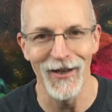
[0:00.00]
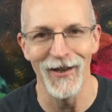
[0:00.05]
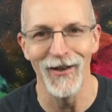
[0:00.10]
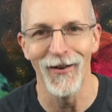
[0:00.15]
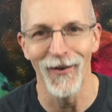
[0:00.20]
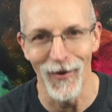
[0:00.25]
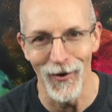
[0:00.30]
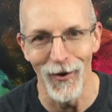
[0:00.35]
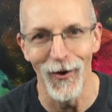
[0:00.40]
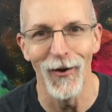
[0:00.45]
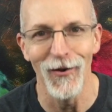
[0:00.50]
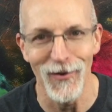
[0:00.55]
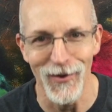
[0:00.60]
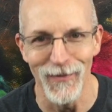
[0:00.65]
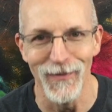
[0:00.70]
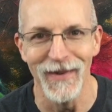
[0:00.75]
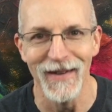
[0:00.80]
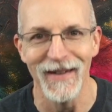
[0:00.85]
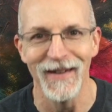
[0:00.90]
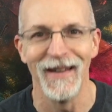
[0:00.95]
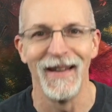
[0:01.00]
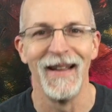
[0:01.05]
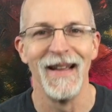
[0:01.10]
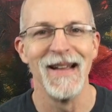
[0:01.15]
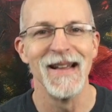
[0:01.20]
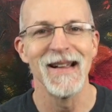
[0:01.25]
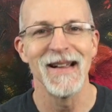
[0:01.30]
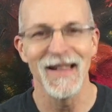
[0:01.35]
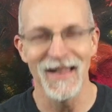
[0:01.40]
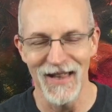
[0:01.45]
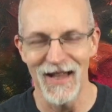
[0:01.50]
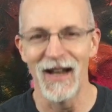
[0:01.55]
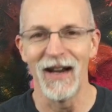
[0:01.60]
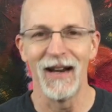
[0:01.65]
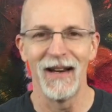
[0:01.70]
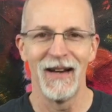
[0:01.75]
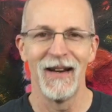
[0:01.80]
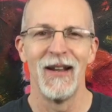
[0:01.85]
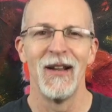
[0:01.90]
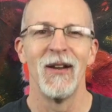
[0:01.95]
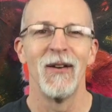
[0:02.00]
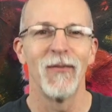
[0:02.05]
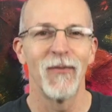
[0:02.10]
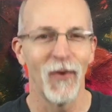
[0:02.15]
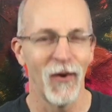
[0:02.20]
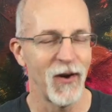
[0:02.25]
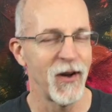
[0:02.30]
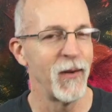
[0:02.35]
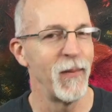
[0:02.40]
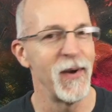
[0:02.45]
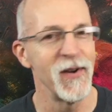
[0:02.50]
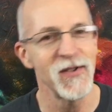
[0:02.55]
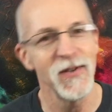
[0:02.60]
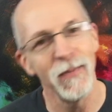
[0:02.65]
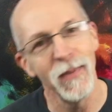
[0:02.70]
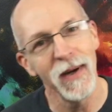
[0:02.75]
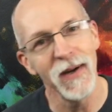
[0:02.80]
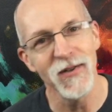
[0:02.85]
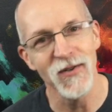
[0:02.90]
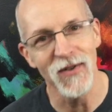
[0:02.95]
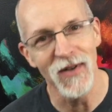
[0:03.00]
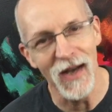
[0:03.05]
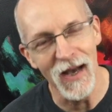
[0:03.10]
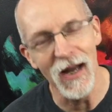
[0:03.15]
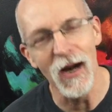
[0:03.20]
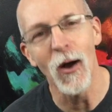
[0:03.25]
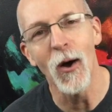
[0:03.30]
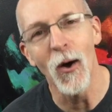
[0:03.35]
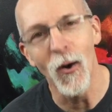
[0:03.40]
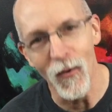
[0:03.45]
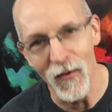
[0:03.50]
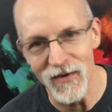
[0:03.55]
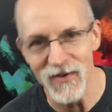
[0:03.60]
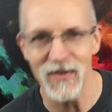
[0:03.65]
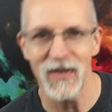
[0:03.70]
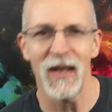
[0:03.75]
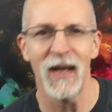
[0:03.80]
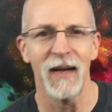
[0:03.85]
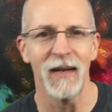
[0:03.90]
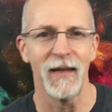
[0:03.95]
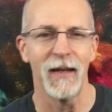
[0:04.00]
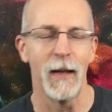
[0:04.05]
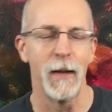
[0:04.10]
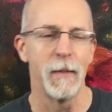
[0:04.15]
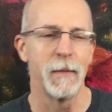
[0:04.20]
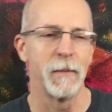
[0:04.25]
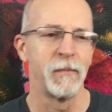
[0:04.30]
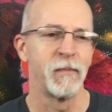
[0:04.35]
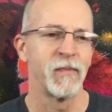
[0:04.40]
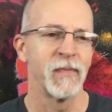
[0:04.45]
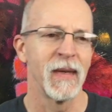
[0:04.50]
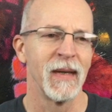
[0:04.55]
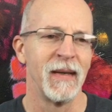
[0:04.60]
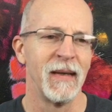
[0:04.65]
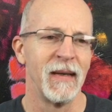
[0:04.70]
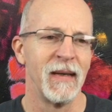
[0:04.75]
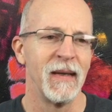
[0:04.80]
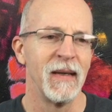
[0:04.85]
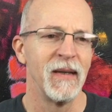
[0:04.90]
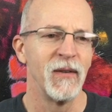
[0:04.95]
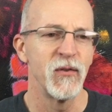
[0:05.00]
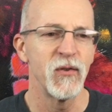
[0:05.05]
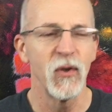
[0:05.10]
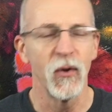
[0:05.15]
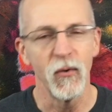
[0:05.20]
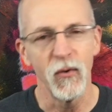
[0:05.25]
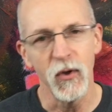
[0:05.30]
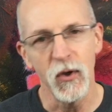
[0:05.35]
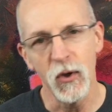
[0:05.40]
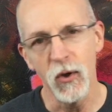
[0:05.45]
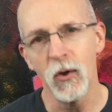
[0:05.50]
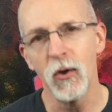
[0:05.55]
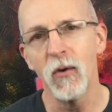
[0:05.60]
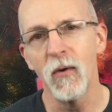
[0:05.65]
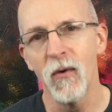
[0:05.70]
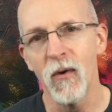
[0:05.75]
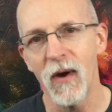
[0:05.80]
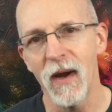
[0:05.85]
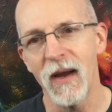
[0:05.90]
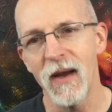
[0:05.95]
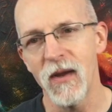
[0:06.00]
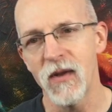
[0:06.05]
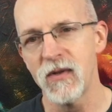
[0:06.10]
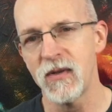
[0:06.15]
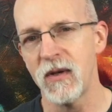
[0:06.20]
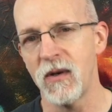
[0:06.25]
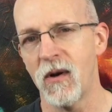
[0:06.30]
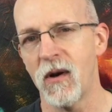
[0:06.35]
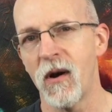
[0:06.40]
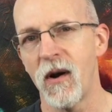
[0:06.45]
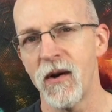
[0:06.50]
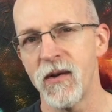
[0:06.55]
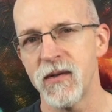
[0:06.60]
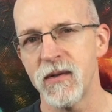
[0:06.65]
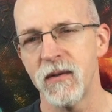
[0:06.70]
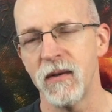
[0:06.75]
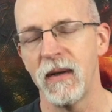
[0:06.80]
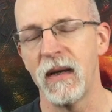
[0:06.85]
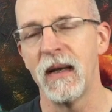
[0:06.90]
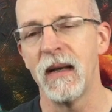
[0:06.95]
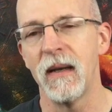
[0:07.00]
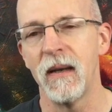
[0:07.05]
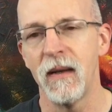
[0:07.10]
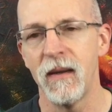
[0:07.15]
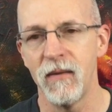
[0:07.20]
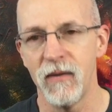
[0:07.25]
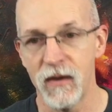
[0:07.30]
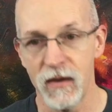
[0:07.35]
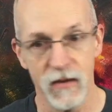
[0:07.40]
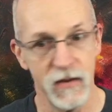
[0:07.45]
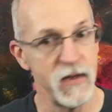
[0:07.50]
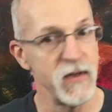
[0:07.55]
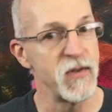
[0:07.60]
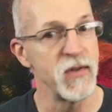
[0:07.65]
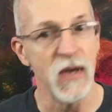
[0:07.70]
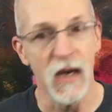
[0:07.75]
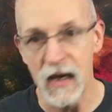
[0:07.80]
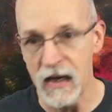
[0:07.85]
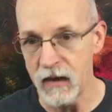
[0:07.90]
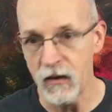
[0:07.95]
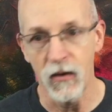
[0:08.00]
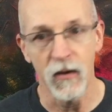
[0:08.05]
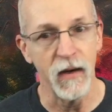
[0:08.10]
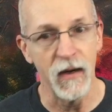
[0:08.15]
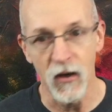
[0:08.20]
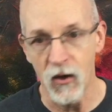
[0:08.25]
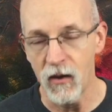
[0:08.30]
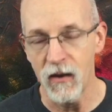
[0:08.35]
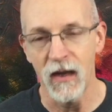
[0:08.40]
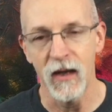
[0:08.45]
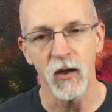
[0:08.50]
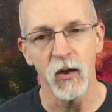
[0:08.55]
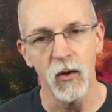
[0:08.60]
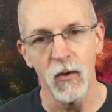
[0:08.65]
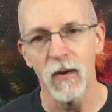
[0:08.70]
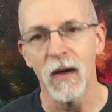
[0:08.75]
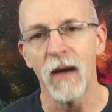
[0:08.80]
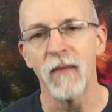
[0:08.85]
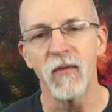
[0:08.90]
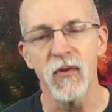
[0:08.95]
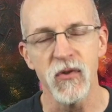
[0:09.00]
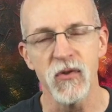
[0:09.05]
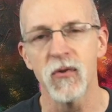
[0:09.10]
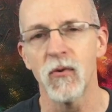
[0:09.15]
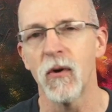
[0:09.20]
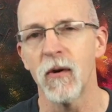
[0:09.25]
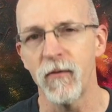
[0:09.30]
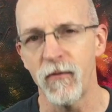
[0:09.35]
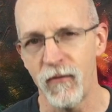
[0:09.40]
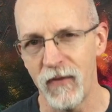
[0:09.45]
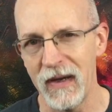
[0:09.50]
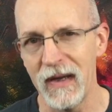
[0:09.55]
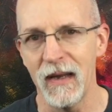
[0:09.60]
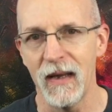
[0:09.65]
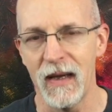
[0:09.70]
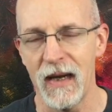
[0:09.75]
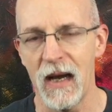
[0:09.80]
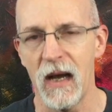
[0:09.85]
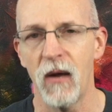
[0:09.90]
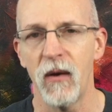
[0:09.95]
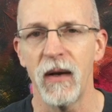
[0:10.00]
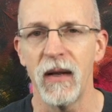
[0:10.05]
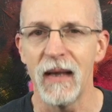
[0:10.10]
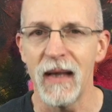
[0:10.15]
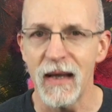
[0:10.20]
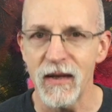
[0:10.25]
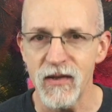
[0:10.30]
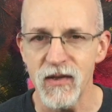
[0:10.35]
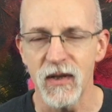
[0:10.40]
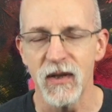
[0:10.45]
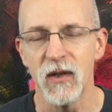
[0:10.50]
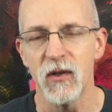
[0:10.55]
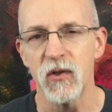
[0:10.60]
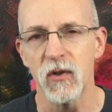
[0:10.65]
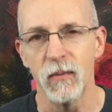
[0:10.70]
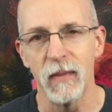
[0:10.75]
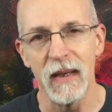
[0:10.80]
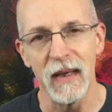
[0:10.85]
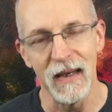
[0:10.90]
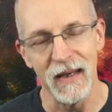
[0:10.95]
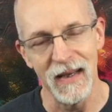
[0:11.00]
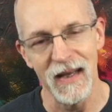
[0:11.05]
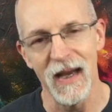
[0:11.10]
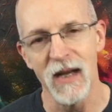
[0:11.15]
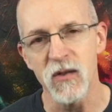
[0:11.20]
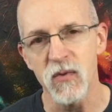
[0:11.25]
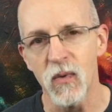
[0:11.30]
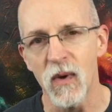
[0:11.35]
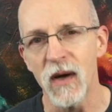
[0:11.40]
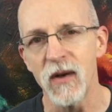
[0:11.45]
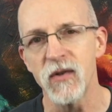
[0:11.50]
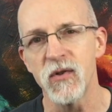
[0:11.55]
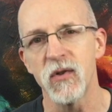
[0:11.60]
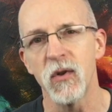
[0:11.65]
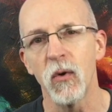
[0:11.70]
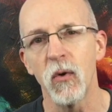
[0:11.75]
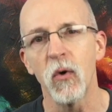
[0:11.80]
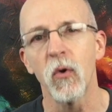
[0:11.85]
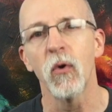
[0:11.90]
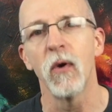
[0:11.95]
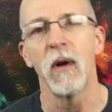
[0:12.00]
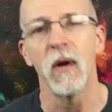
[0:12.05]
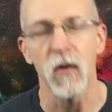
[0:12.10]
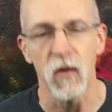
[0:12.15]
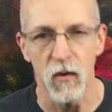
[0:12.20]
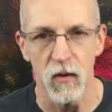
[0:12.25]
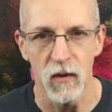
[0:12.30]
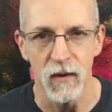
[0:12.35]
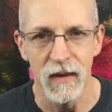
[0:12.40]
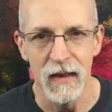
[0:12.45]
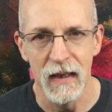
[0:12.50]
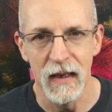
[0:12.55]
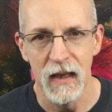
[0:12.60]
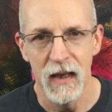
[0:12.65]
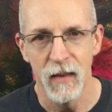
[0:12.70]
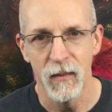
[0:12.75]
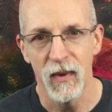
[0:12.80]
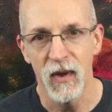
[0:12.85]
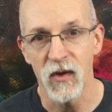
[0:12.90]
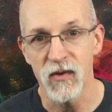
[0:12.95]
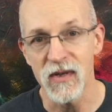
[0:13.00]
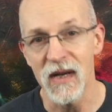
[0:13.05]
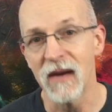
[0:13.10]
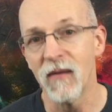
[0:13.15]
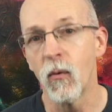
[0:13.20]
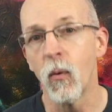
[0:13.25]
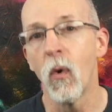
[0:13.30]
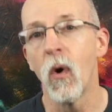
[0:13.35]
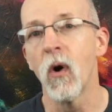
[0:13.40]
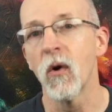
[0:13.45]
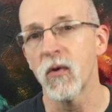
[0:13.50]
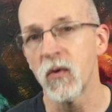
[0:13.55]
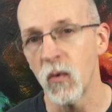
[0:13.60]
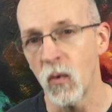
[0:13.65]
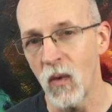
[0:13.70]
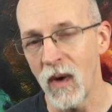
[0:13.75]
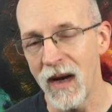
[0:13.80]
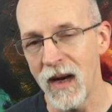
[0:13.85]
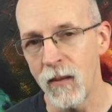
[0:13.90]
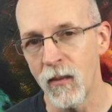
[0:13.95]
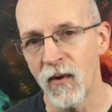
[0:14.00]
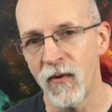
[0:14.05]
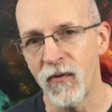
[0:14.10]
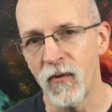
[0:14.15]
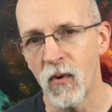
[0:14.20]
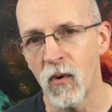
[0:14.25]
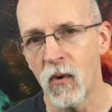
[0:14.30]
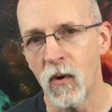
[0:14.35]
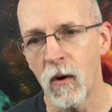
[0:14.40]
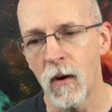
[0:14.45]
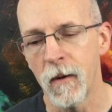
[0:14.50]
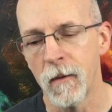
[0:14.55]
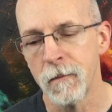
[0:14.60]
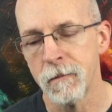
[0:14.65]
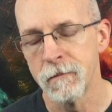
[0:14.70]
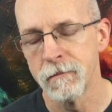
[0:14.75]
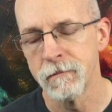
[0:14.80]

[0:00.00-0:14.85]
your ultimate client for a commission, but it's not always like that. So you as the artist and the designer and all that, you have to sort of feel it out in this initial meeting. That's why it's so critical because I've walked away before.